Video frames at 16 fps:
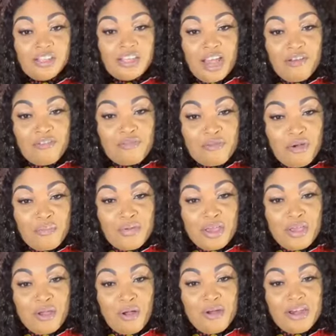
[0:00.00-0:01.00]
Chef
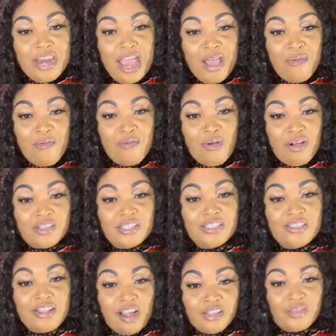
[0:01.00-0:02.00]
Ruby, your name
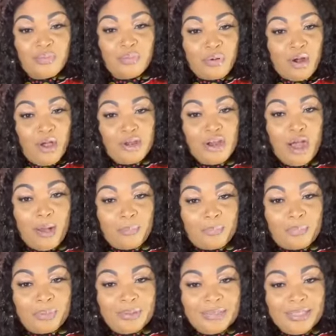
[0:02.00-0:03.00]
was not brought
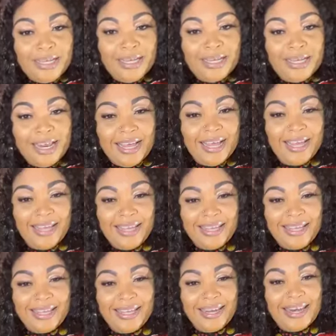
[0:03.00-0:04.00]
up in,
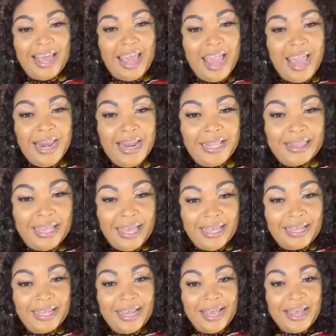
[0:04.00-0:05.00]
in
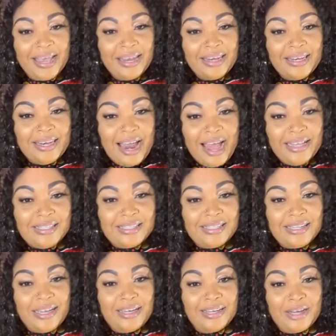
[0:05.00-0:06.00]
anything.
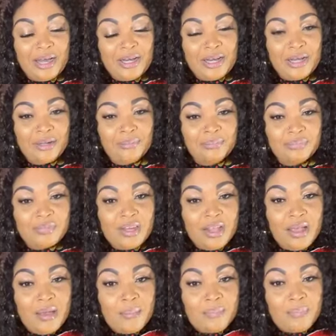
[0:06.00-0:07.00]
That's another
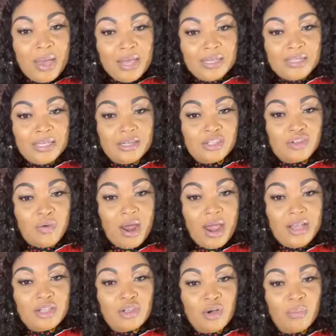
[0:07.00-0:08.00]
person
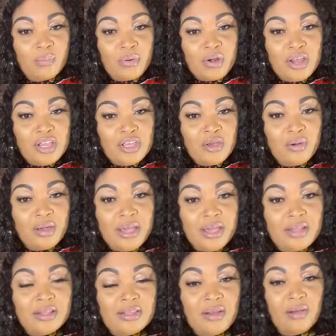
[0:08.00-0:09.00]
trying to bring you
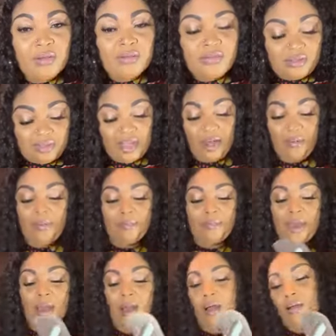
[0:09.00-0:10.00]
into
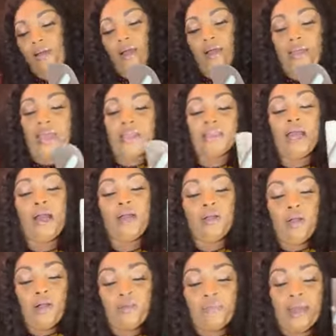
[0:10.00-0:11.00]
some... Oh, okay,
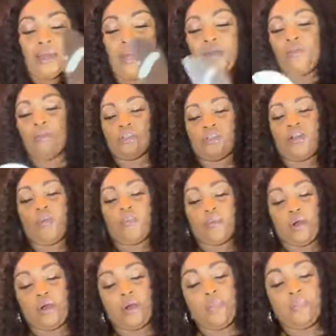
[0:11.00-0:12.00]
thank God my name was not
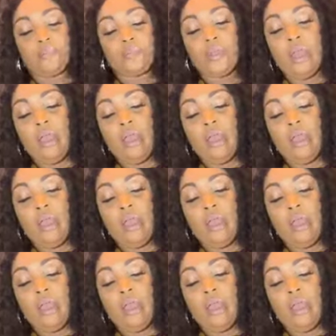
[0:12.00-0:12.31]
brought up.